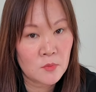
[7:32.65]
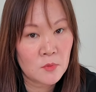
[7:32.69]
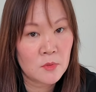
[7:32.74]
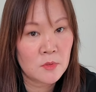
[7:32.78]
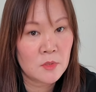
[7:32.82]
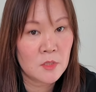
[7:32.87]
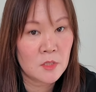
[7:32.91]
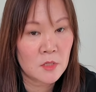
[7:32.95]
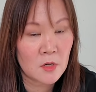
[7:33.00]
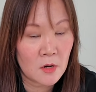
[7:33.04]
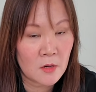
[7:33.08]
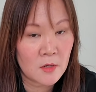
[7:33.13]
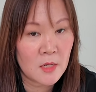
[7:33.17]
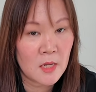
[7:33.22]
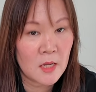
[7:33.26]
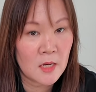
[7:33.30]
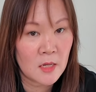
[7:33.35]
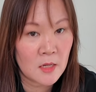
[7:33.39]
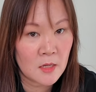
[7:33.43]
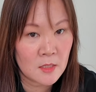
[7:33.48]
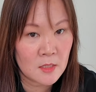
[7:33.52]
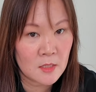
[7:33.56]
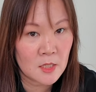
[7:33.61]
will start
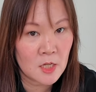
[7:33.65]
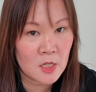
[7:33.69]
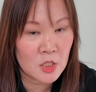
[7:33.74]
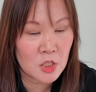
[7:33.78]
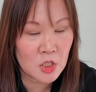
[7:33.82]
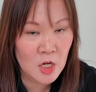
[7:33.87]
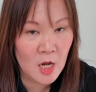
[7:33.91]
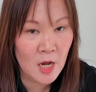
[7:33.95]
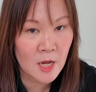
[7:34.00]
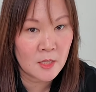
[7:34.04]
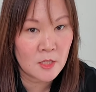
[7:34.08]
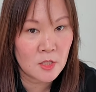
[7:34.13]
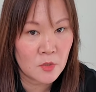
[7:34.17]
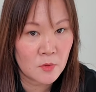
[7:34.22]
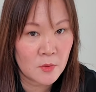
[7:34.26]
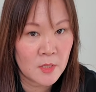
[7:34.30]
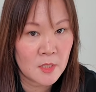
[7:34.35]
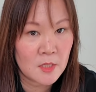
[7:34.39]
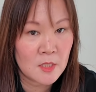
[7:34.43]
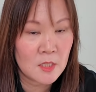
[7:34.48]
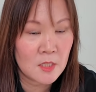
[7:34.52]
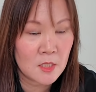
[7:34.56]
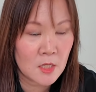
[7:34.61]
getting a shine to
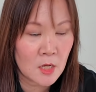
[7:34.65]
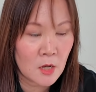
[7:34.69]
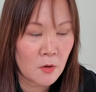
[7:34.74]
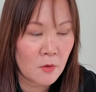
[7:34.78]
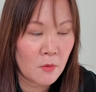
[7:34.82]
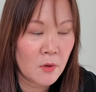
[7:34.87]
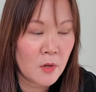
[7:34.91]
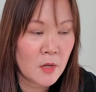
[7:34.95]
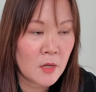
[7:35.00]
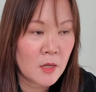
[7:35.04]
it. So